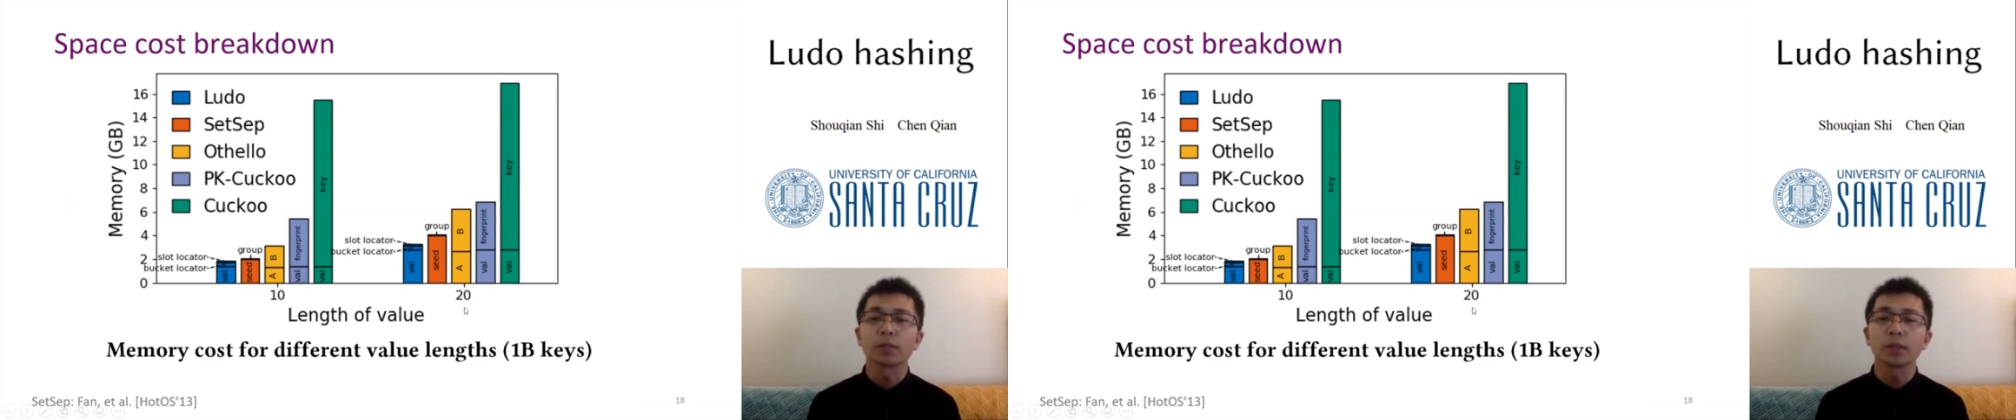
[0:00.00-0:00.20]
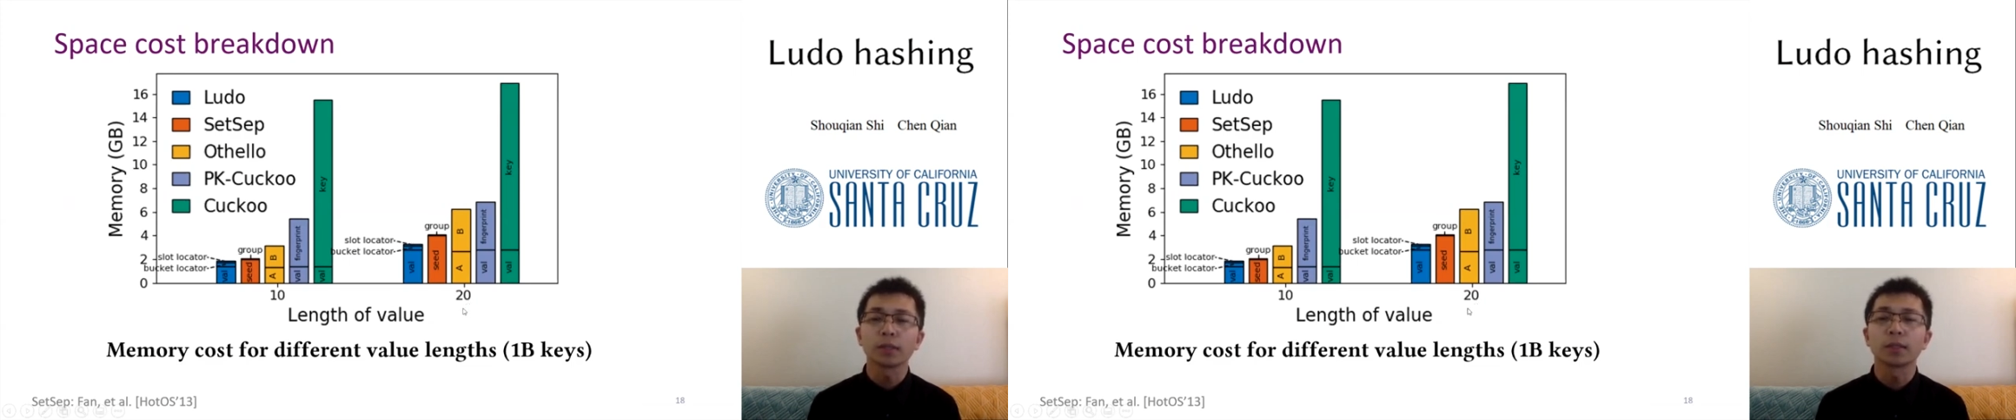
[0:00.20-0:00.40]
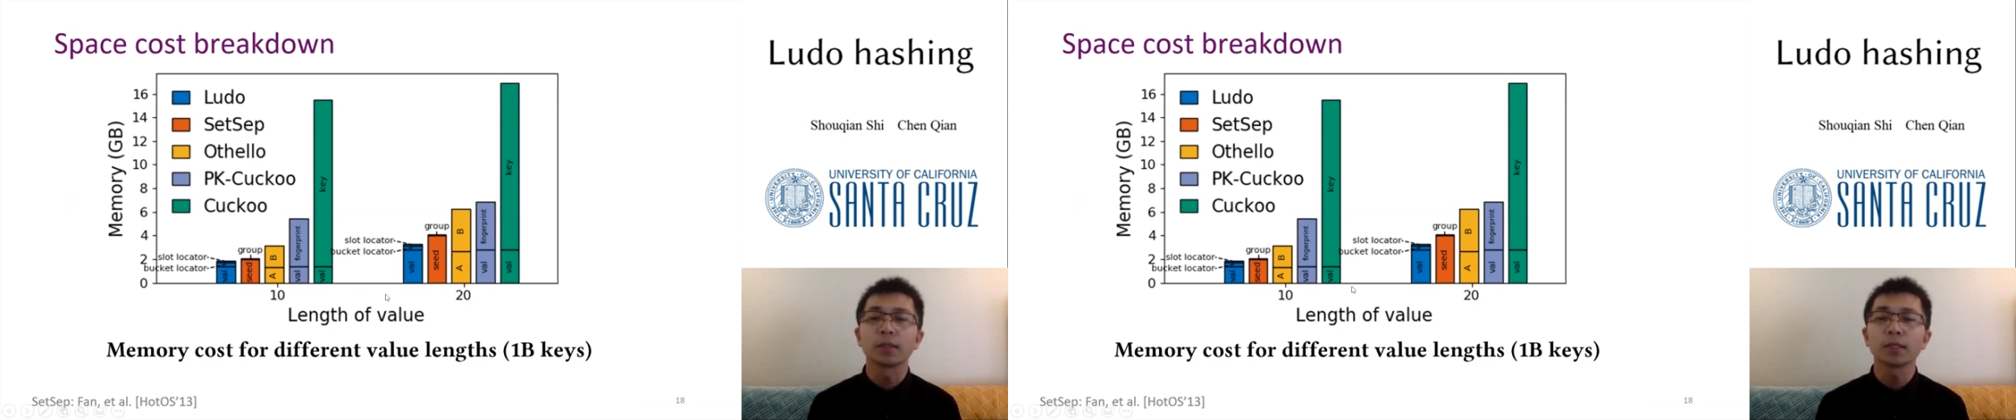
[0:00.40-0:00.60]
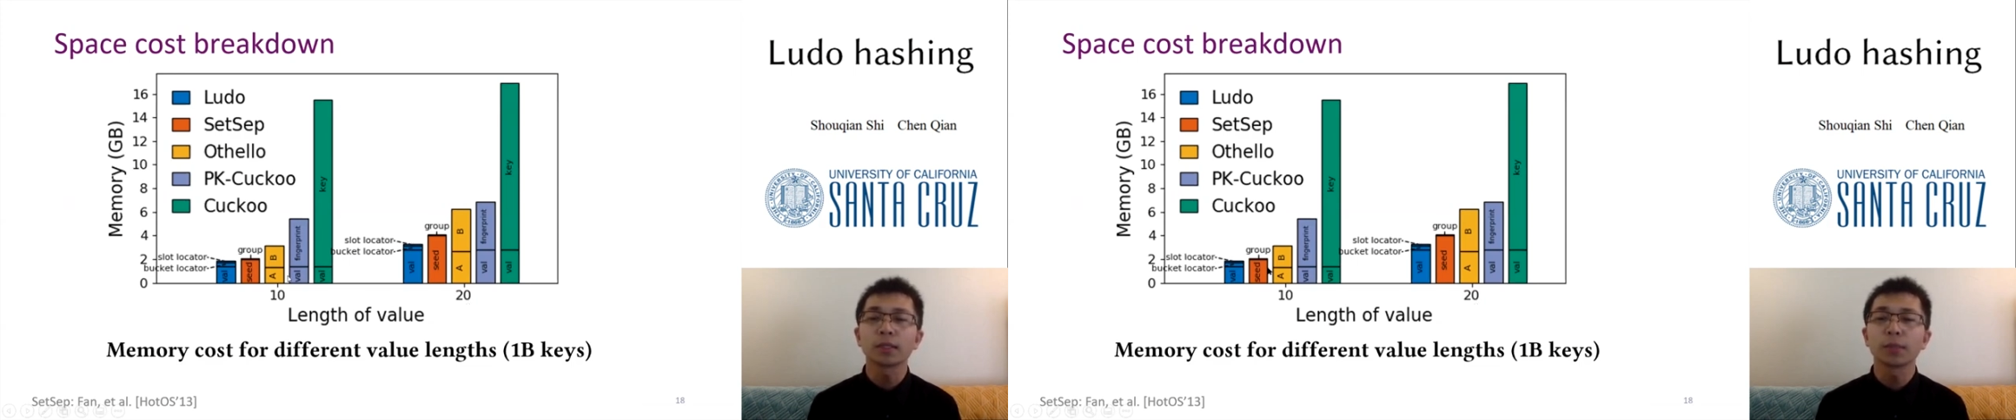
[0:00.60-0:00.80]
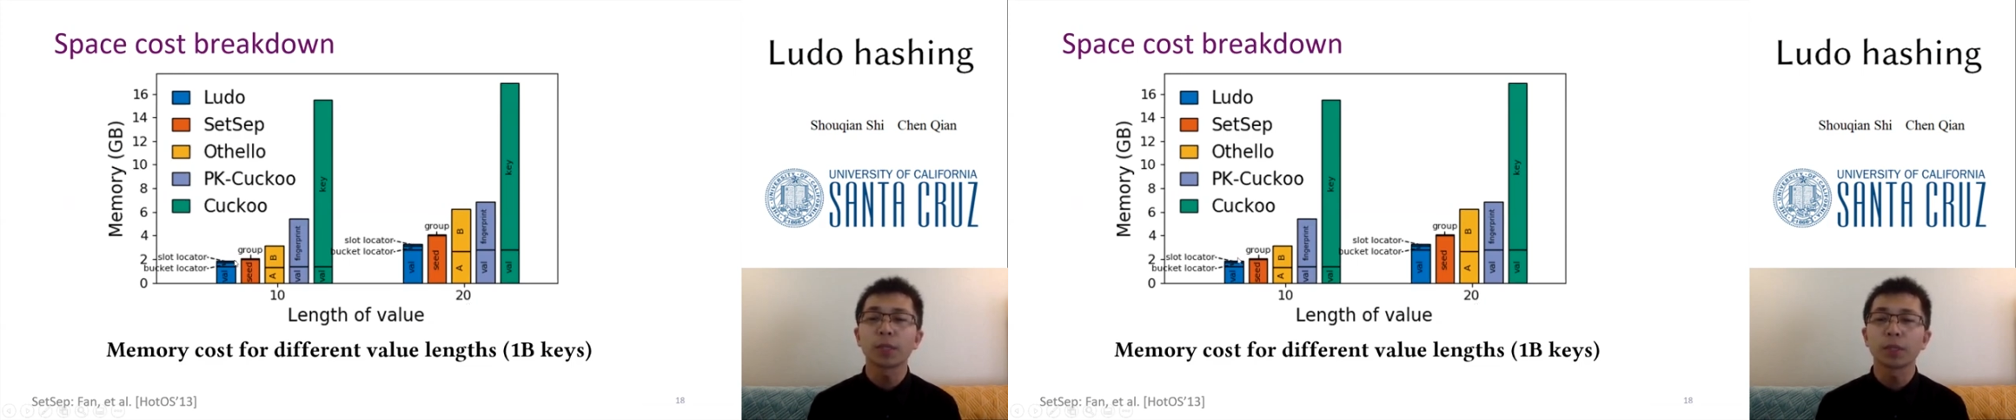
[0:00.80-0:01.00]
needs the least
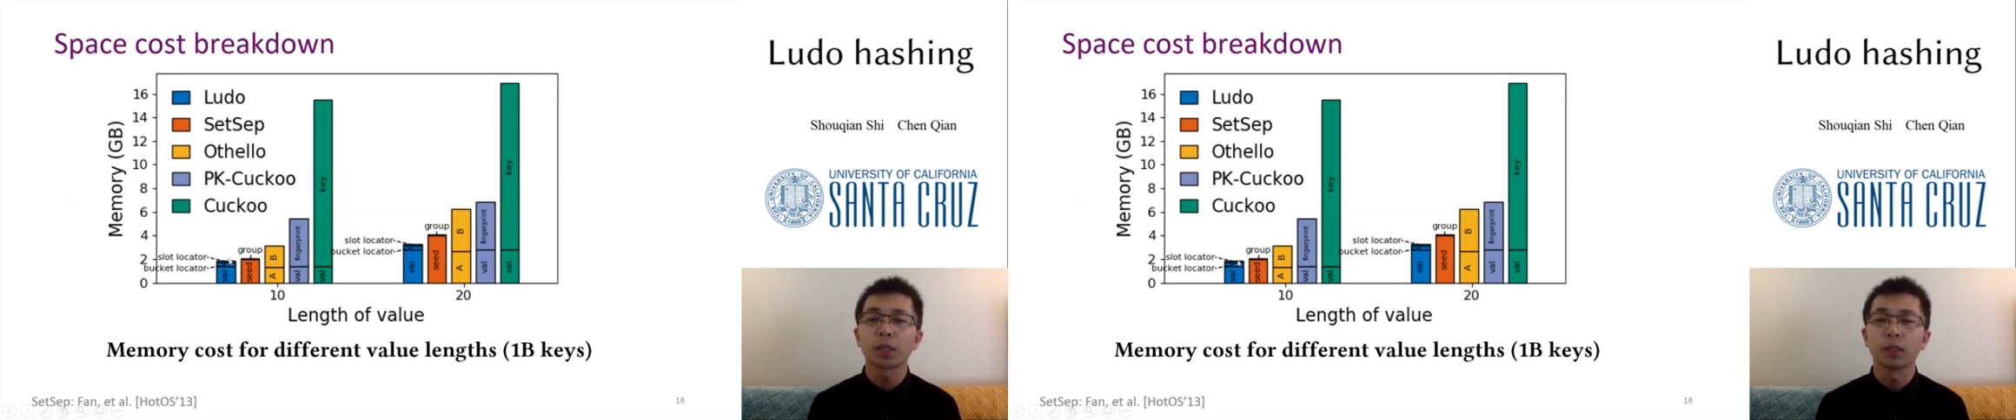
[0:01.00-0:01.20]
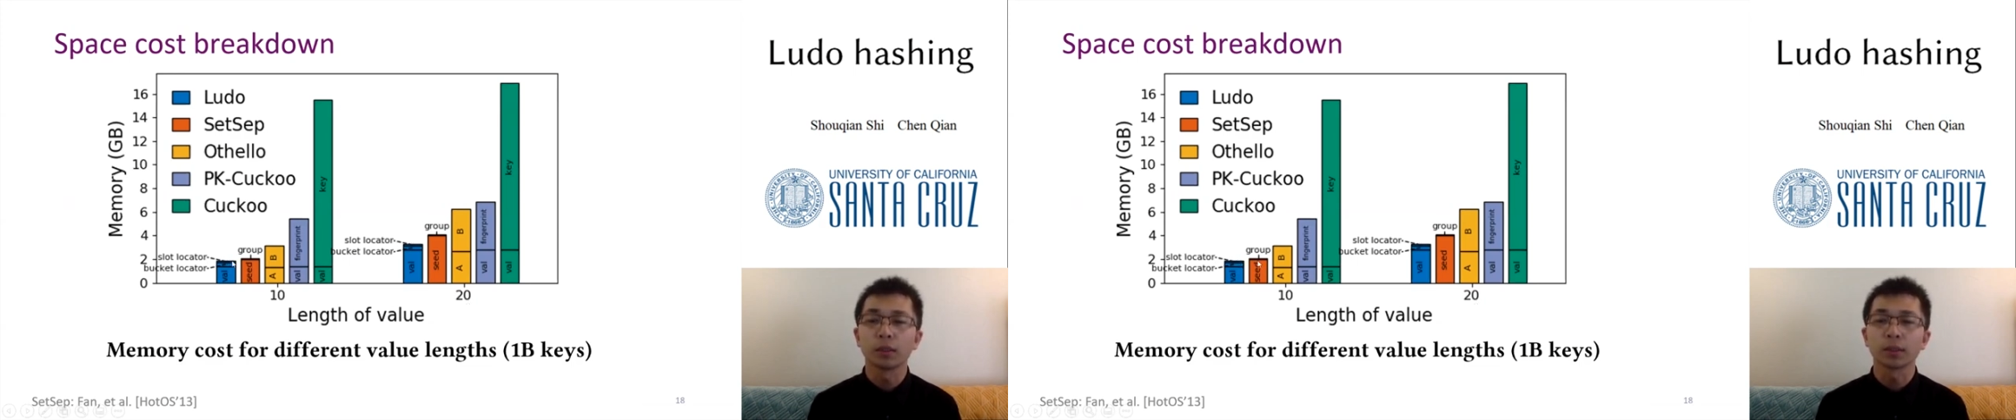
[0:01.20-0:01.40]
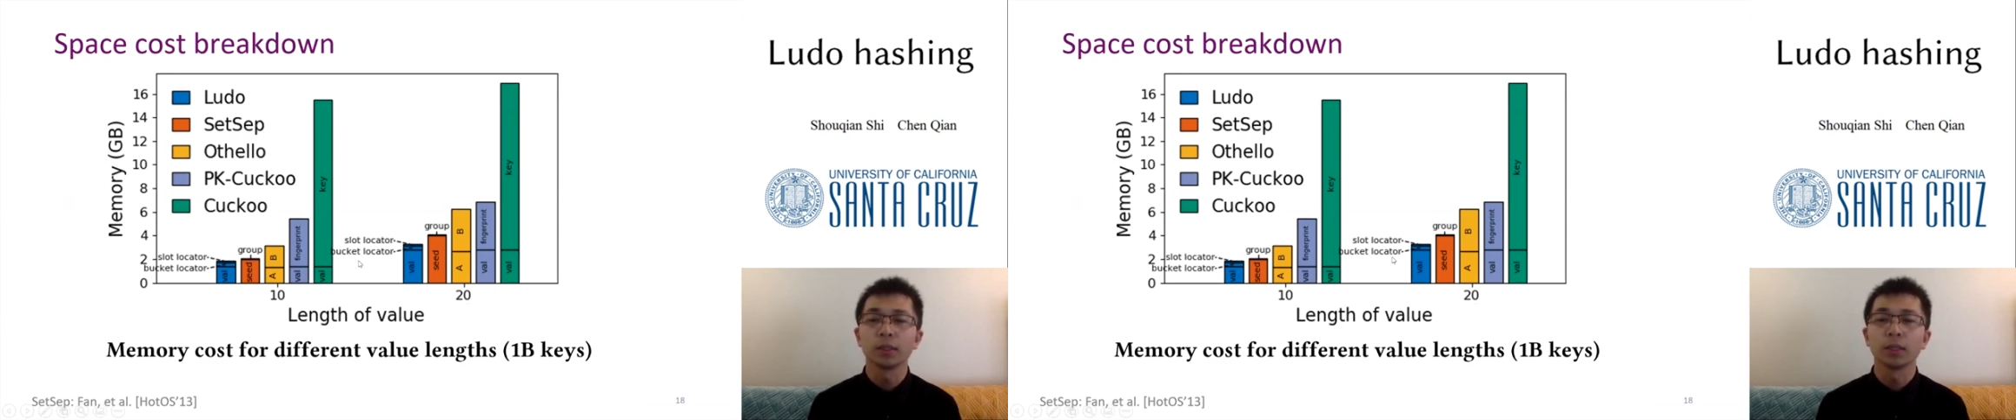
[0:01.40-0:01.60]
memory cost